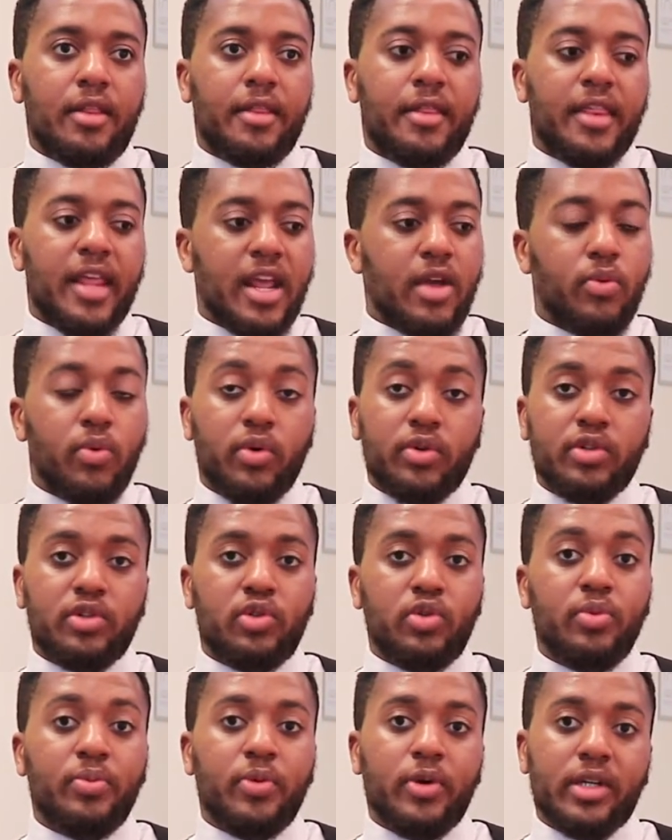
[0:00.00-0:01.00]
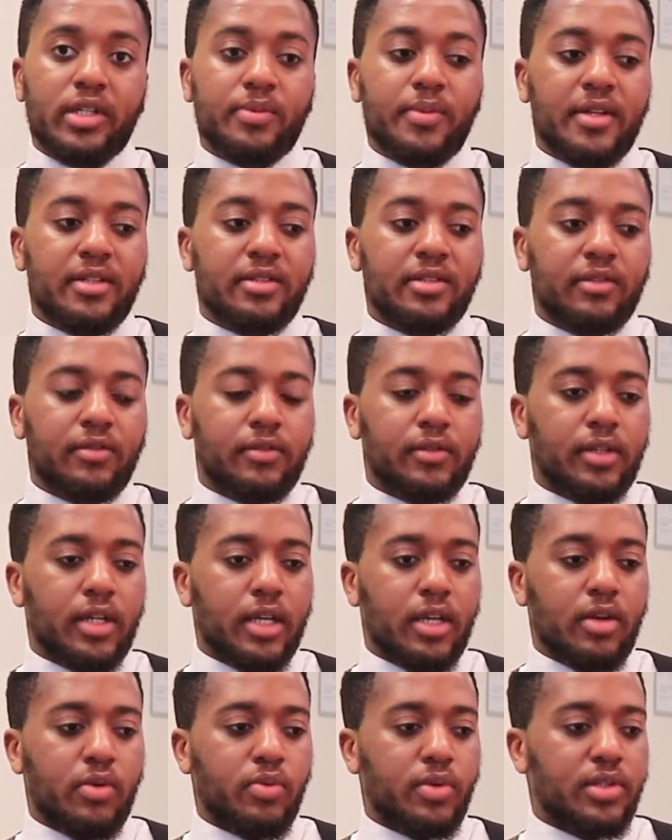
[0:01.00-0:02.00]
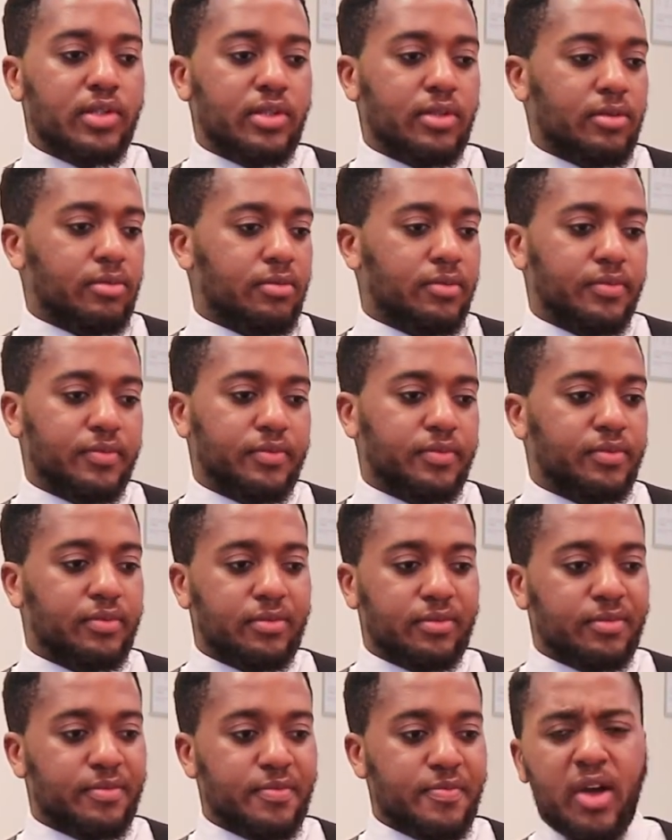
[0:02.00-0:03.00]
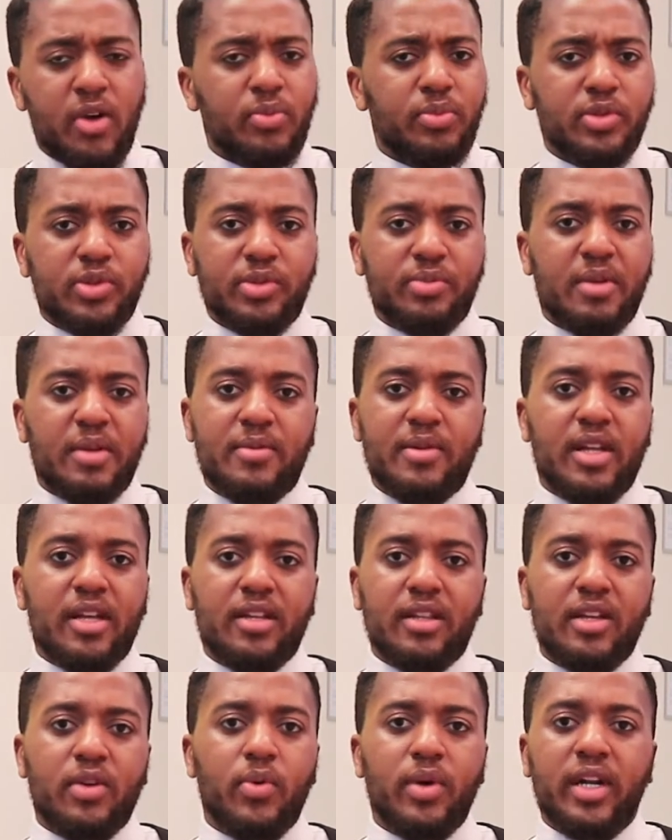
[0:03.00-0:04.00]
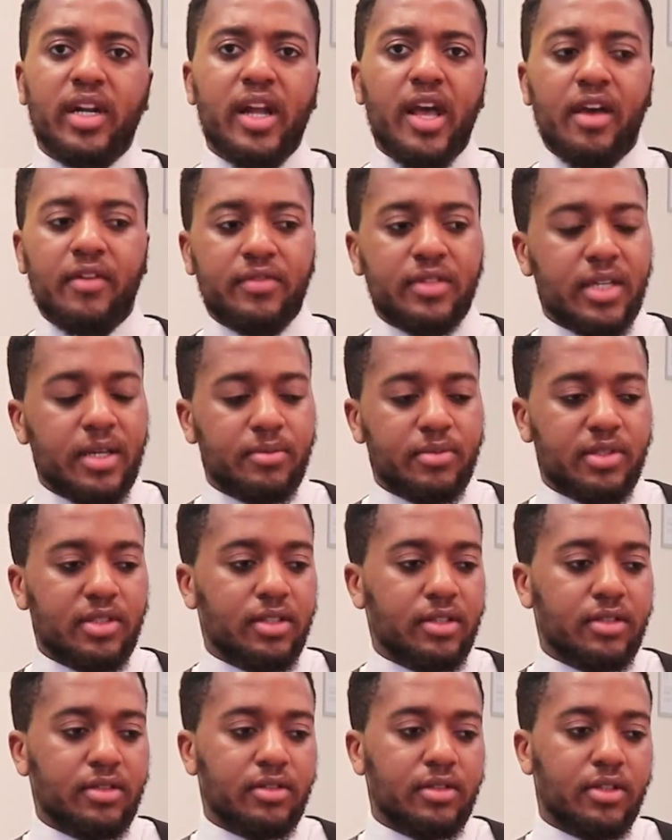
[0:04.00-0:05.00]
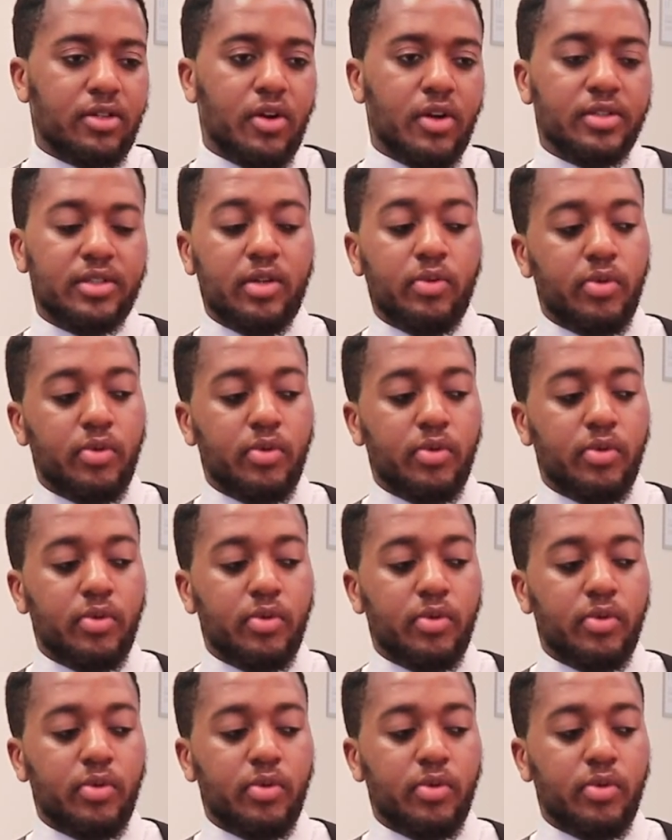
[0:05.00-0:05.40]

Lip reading: they were super expensive. Like it was almost maybe, I think, 1.5 times the cost.